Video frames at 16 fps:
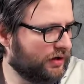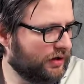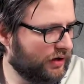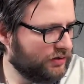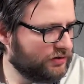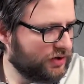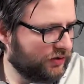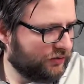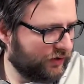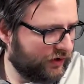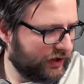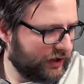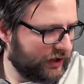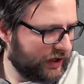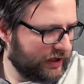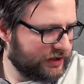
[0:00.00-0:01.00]
Also a very
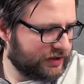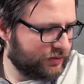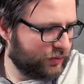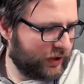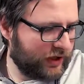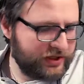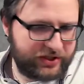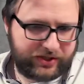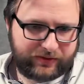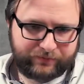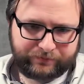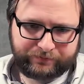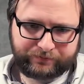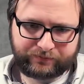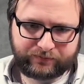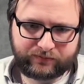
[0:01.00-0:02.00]
nice watch
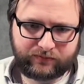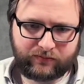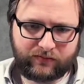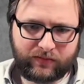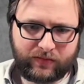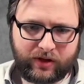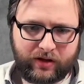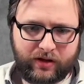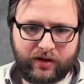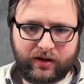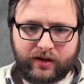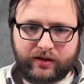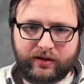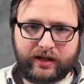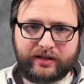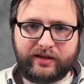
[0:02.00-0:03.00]

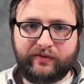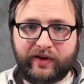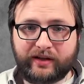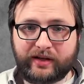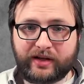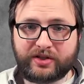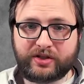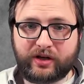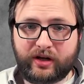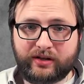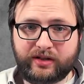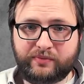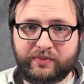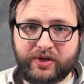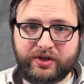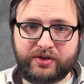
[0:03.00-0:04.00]
that Invicta
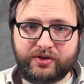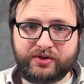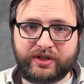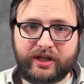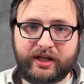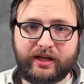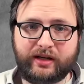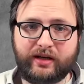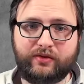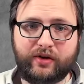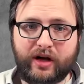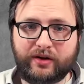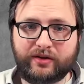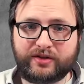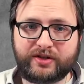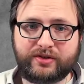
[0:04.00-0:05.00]
started producing
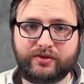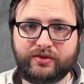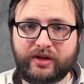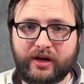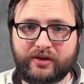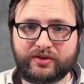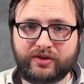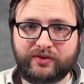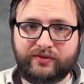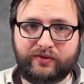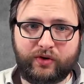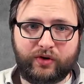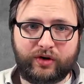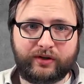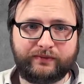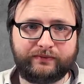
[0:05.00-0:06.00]
around
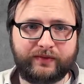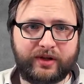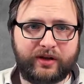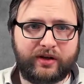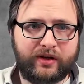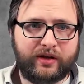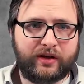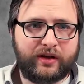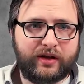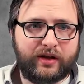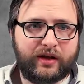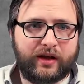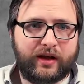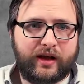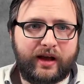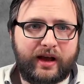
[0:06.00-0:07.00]
2004.
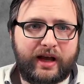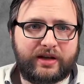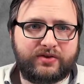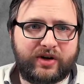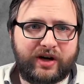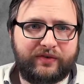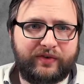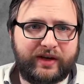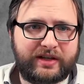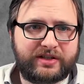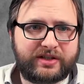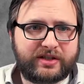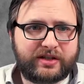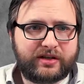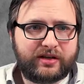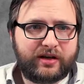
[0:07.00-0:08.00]
Hey
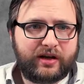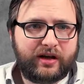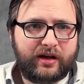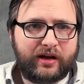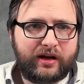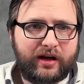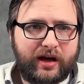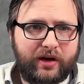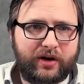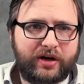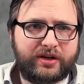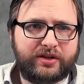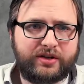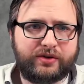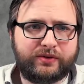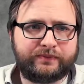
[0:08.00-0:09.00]
Travis, how are
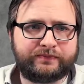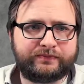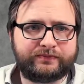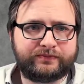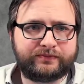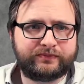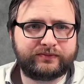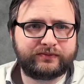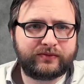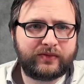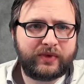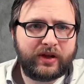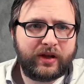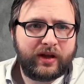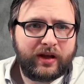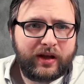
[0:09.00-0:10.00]
you?
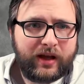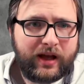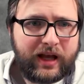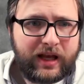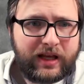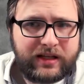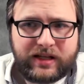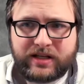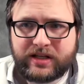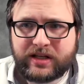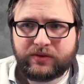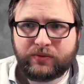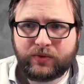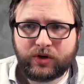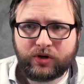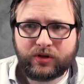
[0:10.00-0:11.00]
Hey
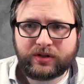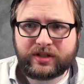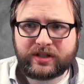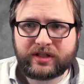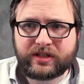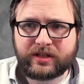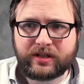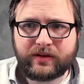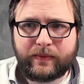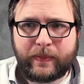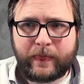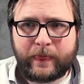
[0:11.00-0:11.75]
DC Worlds.